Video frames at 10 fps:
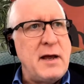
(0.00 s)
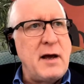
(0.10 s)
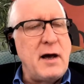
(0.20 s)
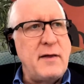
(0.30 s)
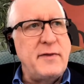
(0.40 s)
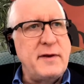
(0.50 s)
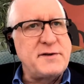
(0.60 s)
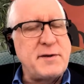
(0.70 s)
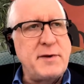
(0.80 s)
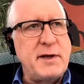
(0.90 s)
Uh, the,
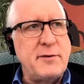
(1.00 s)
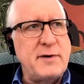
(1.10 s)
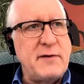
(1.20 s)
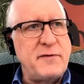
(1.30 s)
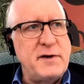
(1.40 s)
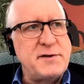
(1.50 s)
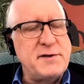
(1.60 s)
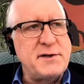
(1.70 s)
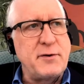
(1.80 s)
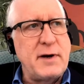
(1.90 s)
some of the other
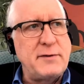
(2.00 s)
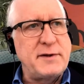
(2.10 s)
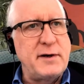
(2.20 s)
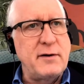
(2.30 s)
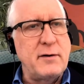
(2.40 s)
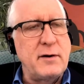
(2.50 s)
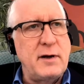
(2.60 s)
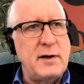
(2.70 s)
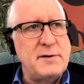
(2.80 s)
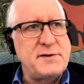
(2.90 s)
definitions that are out there
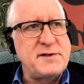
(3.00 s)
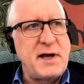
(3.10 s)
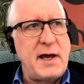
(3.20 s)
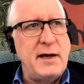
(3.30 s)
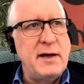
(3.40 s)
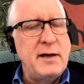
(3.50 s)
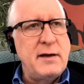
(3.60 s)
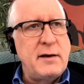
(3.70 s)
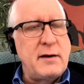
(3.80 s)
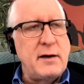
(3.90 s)
uh, say
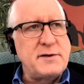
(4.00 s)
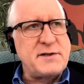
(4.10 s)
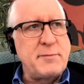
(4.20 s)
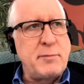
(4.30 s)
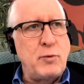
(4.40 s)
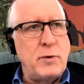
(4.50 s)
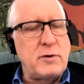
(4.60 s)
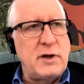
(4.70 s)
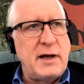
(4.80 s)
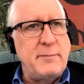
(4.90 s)
uh, some people will
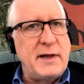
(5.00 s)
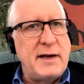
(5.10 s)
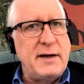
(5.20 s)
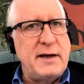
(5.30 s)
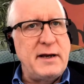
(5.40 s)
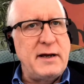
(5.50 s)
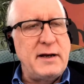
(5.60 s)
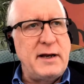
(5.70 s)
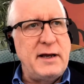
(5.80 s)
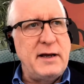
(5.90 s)
claim that an,
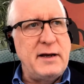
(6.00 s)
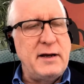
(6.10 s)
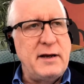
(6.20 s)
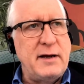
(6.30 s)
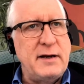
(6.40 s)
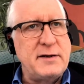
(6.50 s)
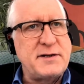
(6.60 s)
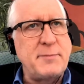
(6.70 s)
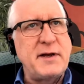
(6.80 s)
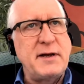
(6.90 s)
an, uh, an,
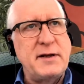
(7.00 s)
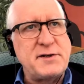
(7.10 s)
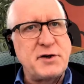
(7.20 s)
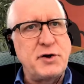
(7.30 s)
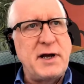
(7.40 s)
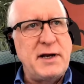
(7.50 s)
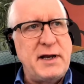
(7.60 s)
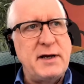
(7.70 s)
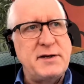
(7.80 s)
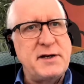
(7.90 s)
something that's a good
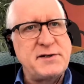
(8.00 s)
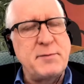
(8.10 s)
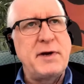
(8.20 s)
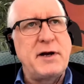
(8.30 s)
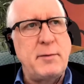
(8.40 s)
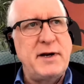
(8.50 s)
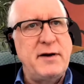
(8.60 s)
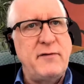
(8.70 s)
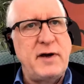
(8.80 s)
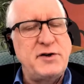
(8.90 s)
idea doesn't become an
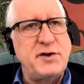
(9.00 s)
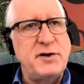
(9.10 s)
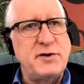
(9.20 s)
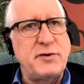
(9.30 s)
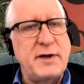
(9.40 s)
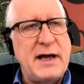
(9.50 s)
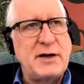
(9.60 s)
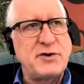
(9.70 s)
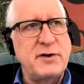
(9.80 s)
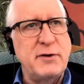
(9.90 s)
innovation until it
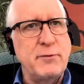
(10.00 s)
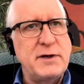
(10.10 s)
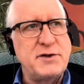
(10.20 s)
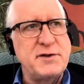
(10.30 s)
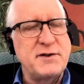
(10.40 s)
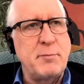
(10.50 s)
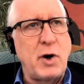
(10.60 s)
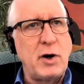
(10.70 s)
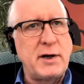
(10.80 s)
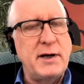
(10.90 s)
actually reaches the
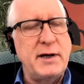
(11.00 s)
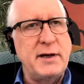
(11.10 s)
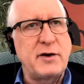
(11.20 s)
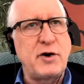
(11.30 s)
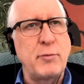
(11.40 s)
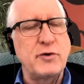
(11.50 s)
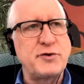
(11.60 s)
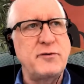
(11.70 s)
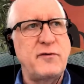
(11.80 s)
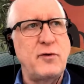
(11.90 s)
market in a
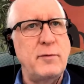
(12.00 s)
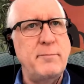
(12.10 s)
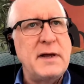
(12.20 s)
commercial form.